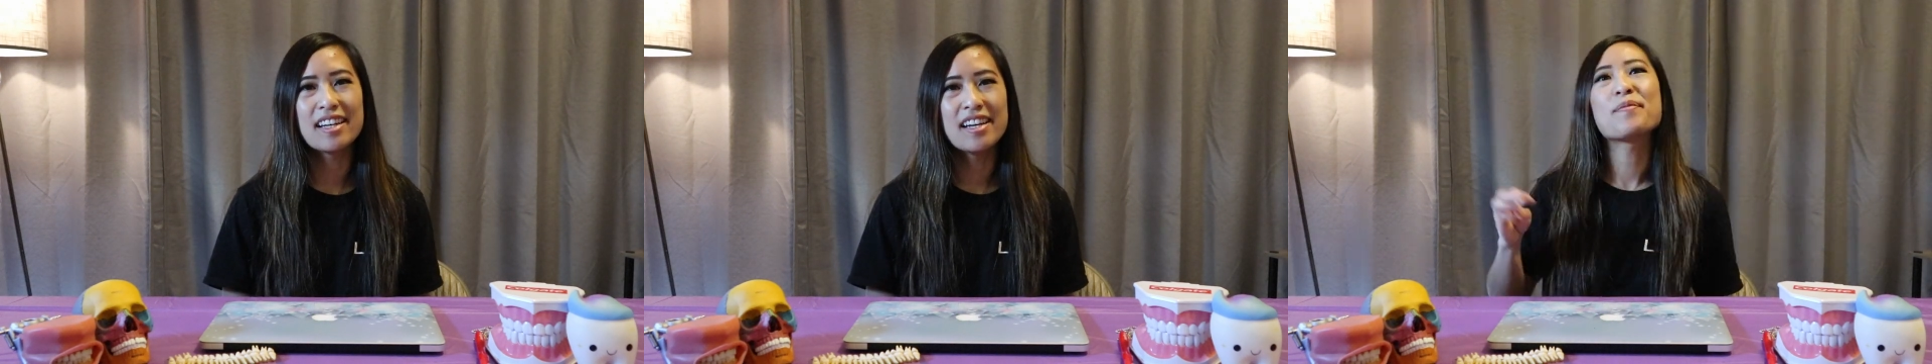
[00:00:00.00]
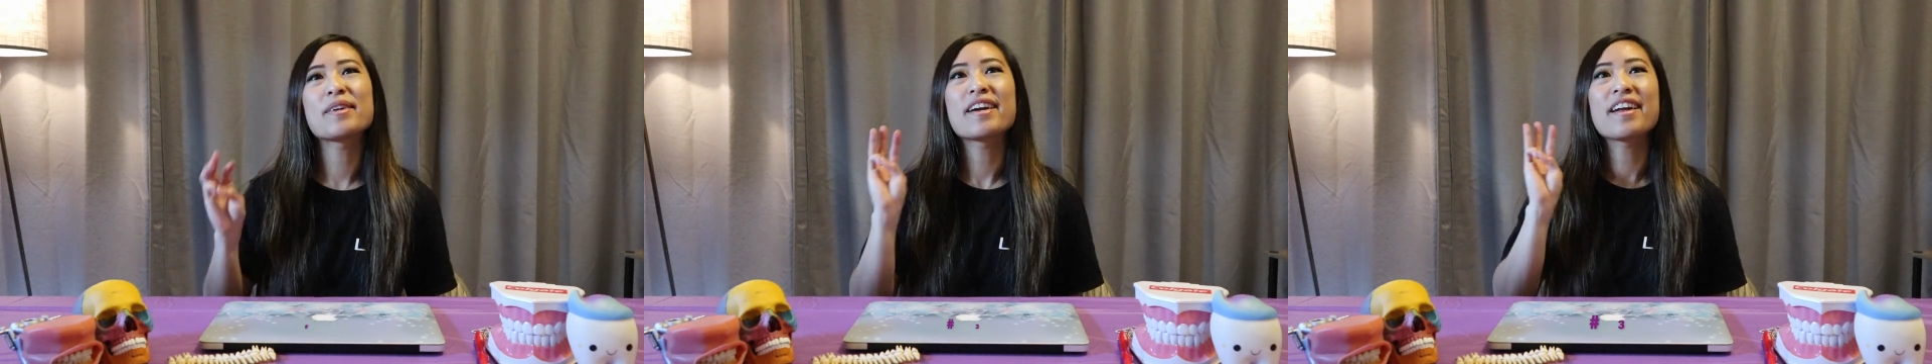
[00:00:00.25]

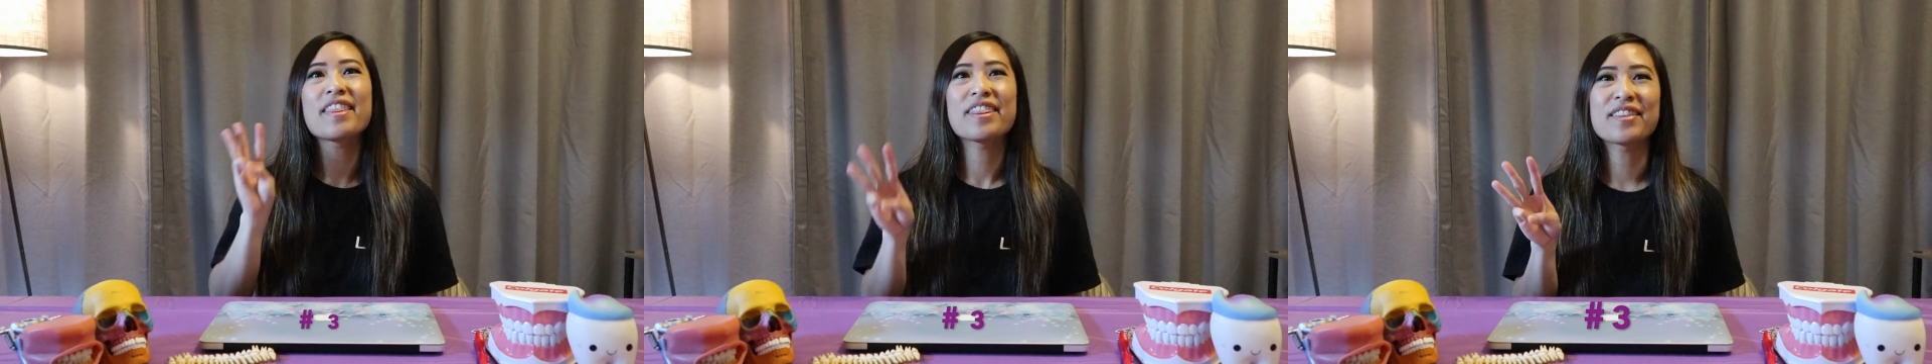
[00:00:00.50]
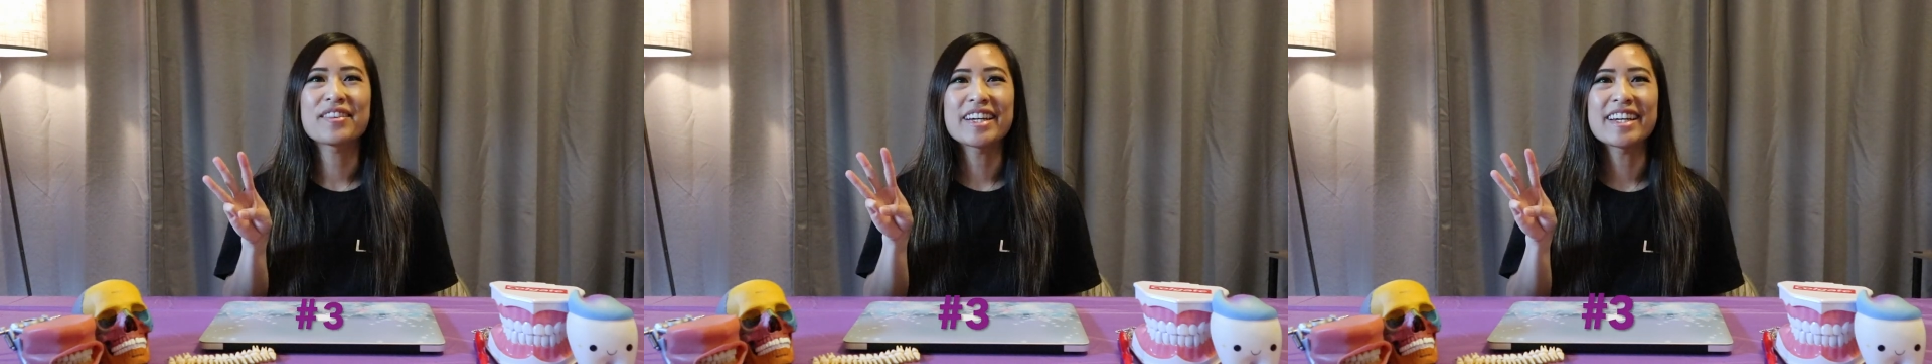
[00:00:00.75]
Number
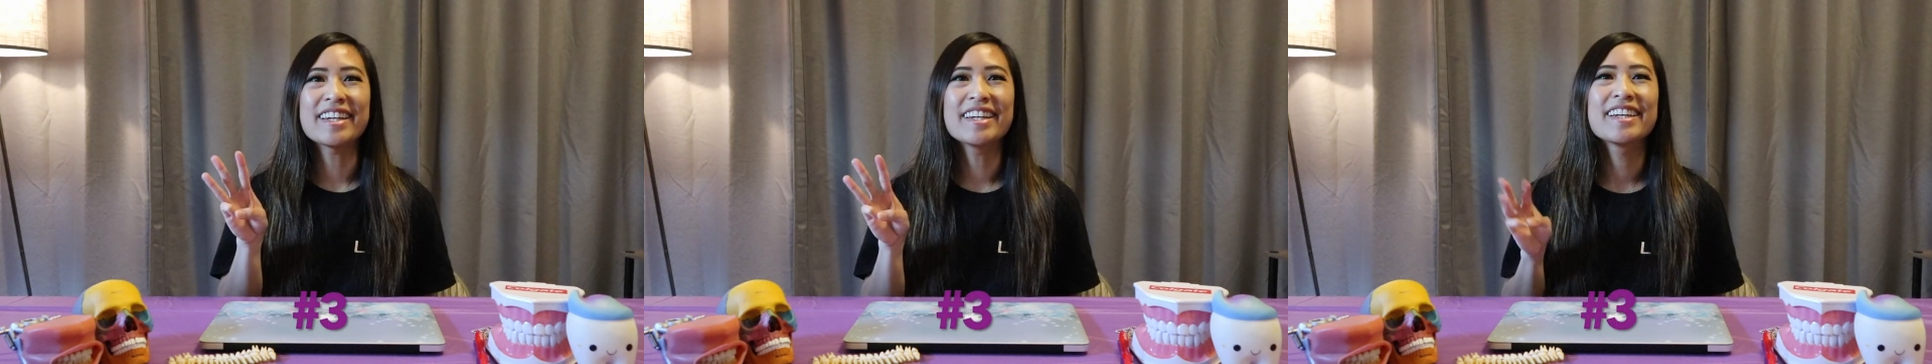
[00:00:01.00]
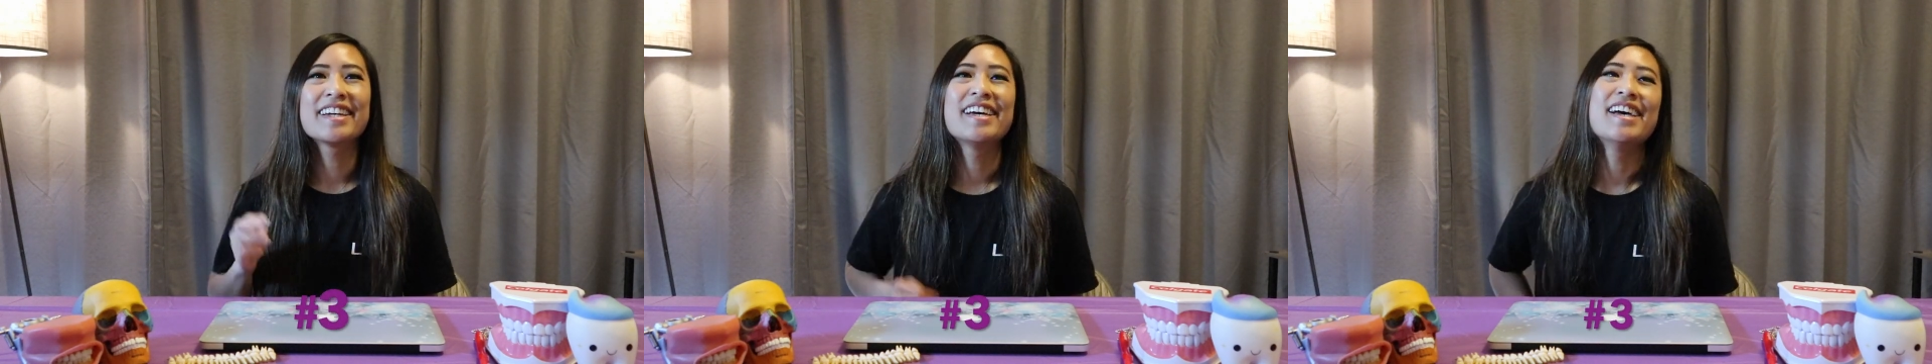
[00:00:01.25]
three,
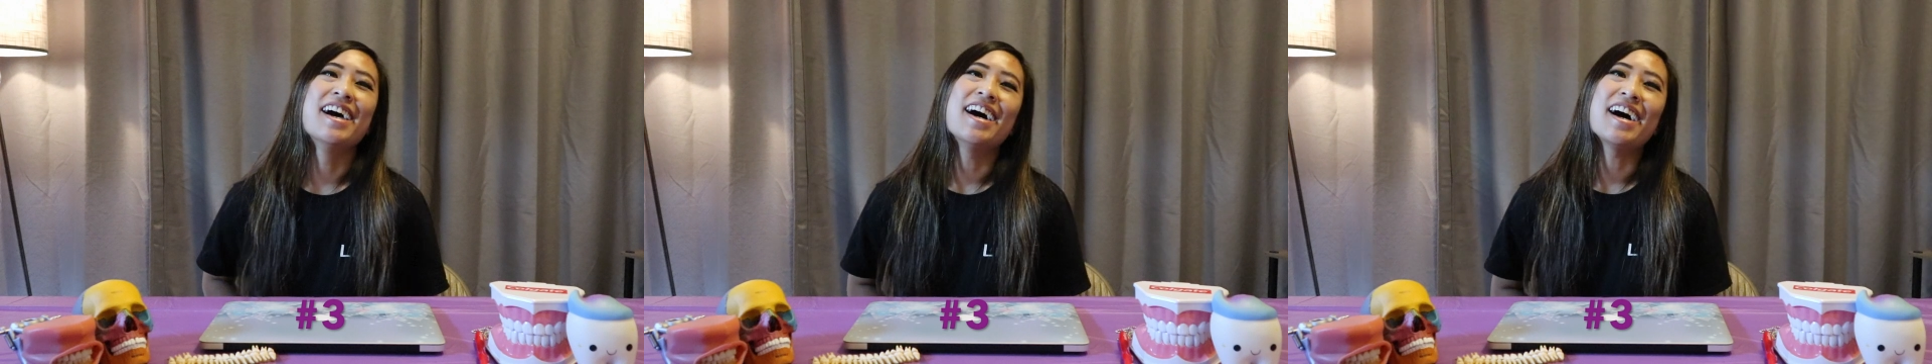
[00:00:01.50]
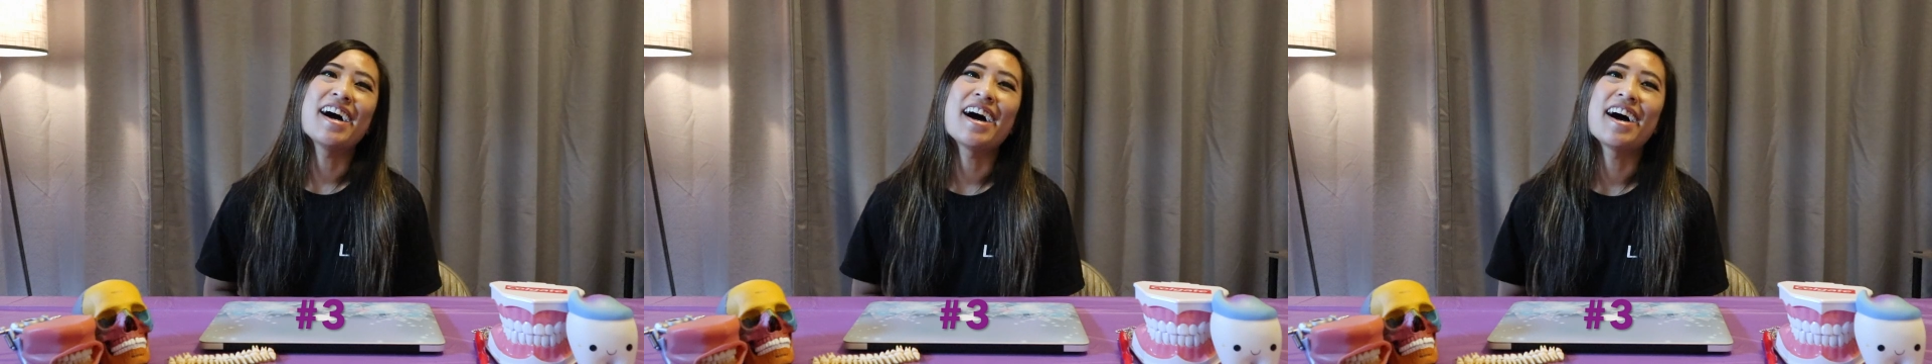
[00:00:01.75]

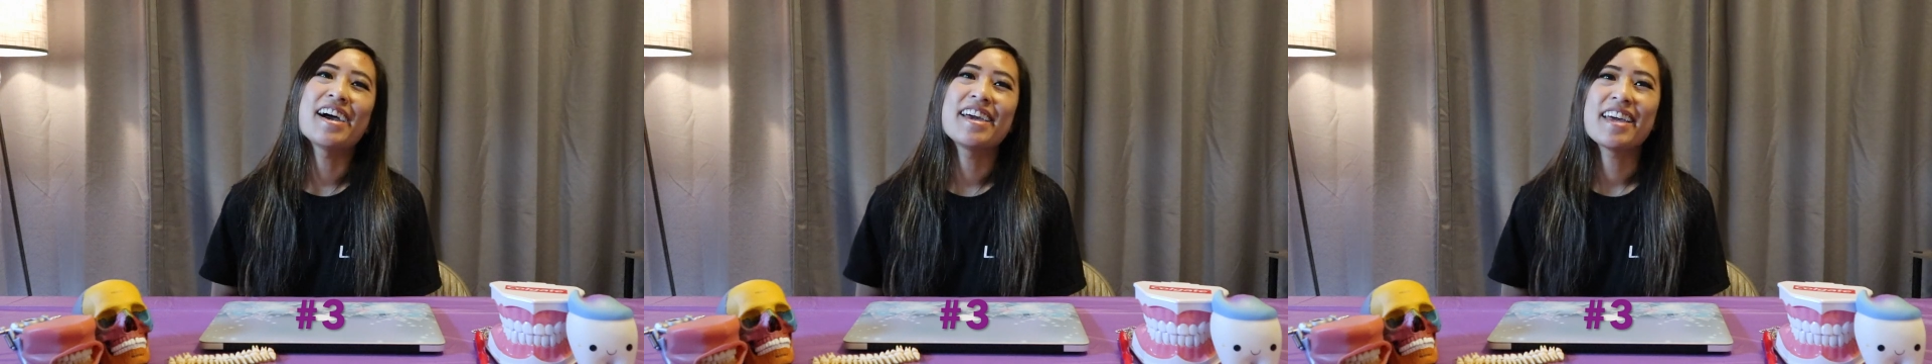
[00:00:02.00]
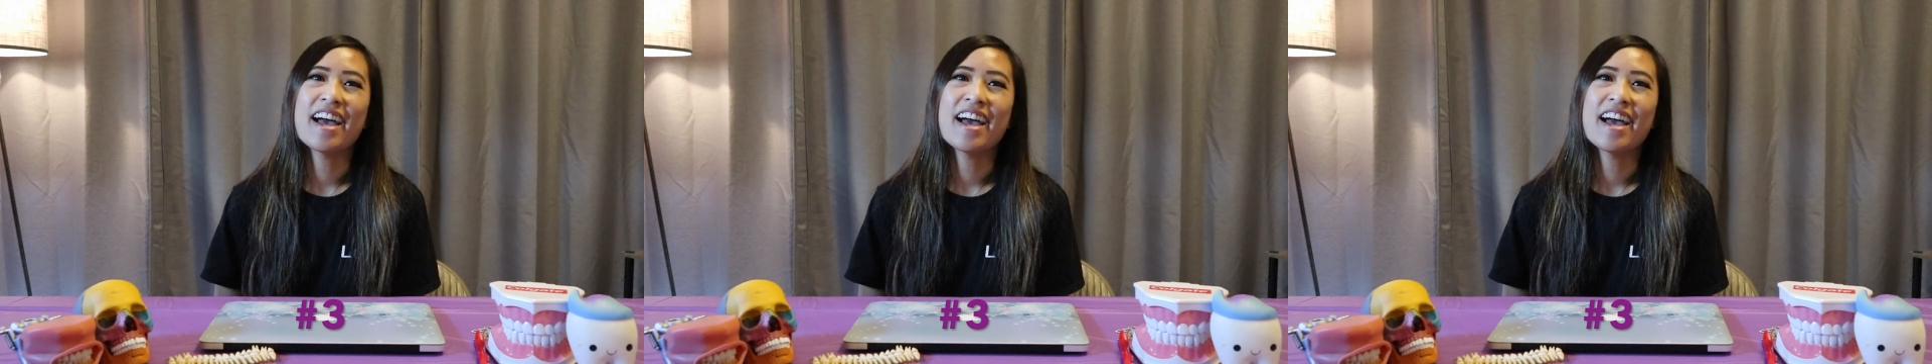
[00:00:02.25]
I